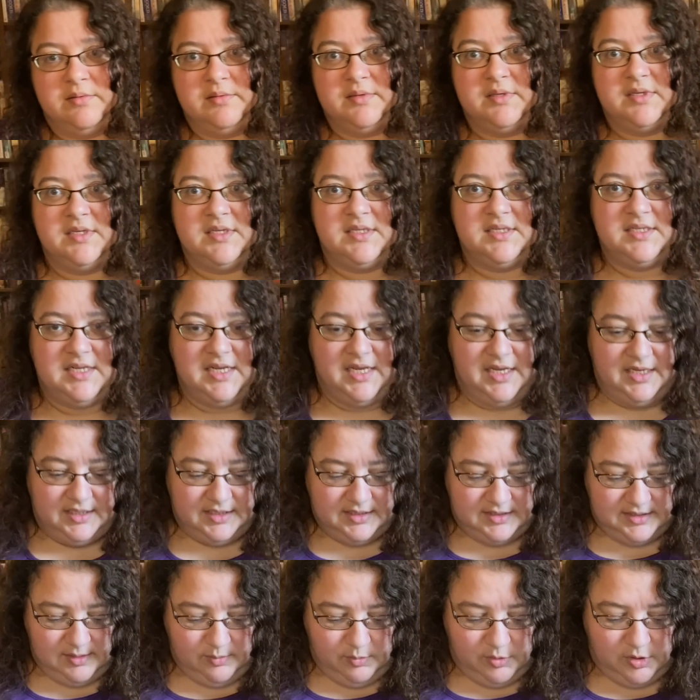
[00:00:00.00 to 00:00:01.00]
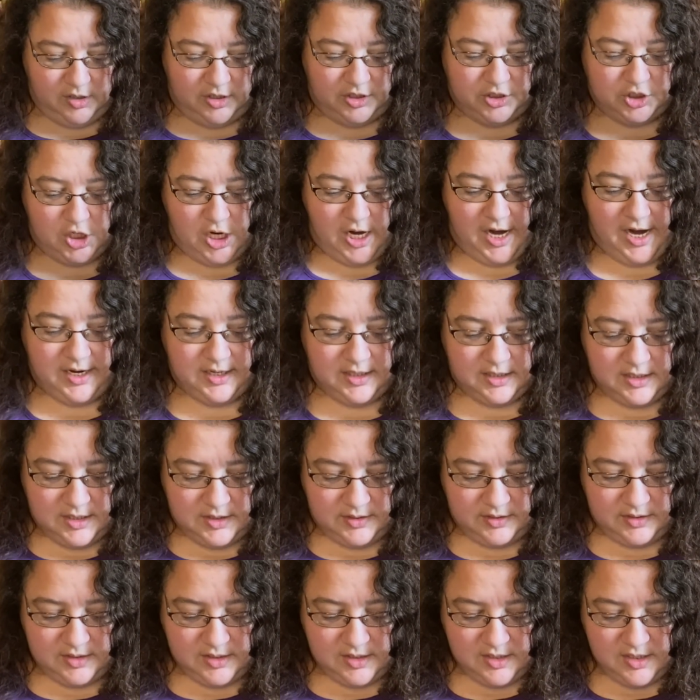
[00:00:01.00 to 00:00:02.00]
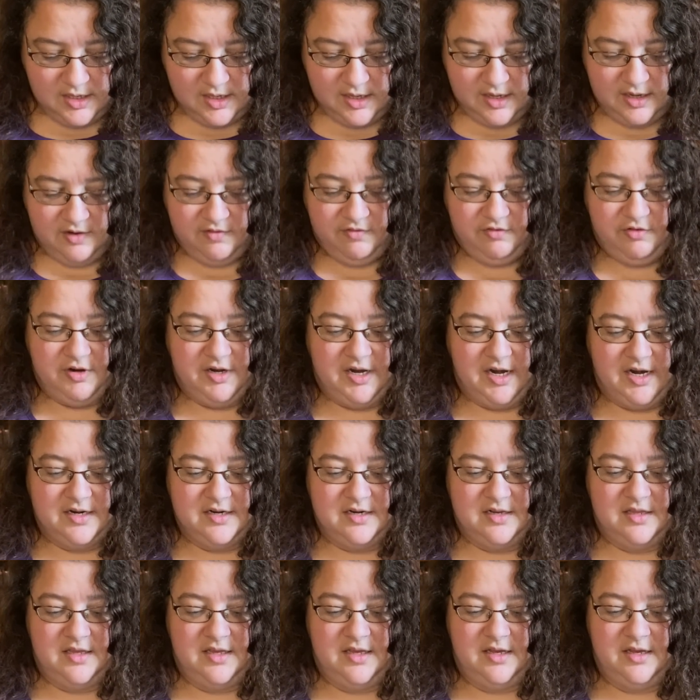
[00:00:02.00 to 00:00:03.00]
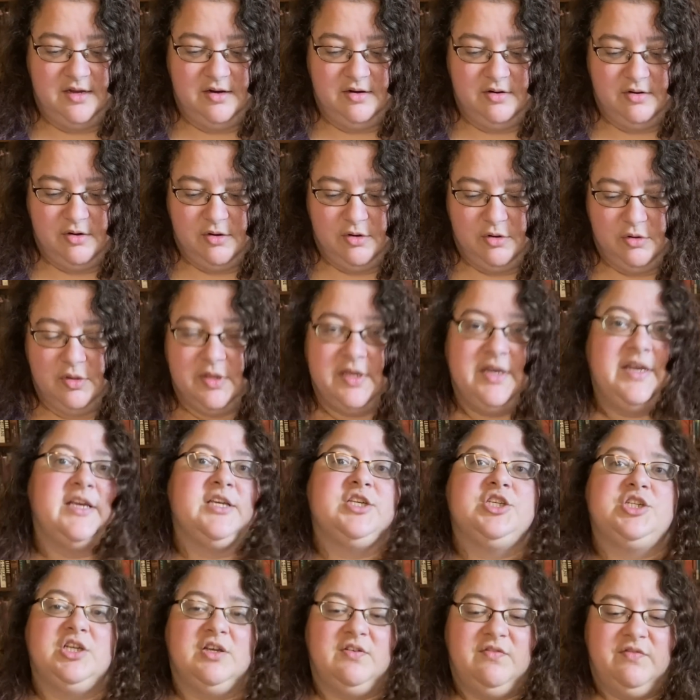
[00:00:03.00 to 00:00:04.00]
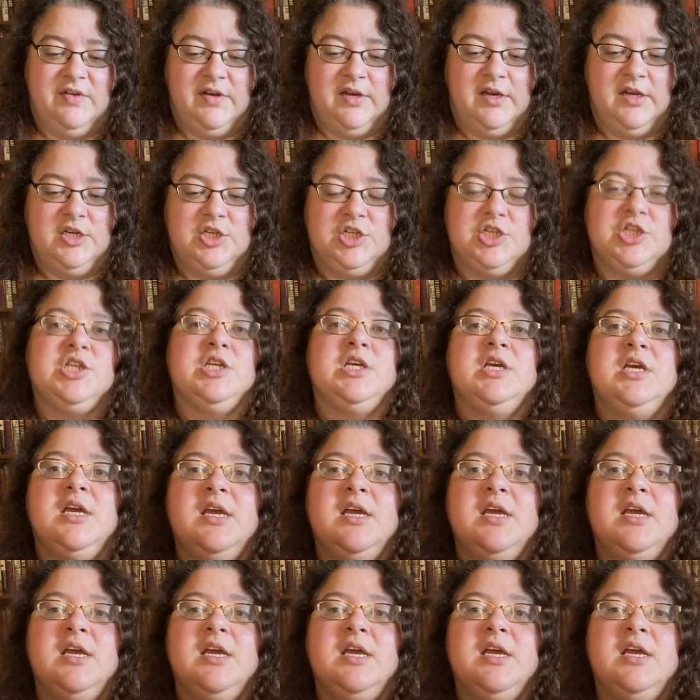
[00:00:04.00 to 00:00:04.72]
stay somewhat on track for an end of the year, early next year finish.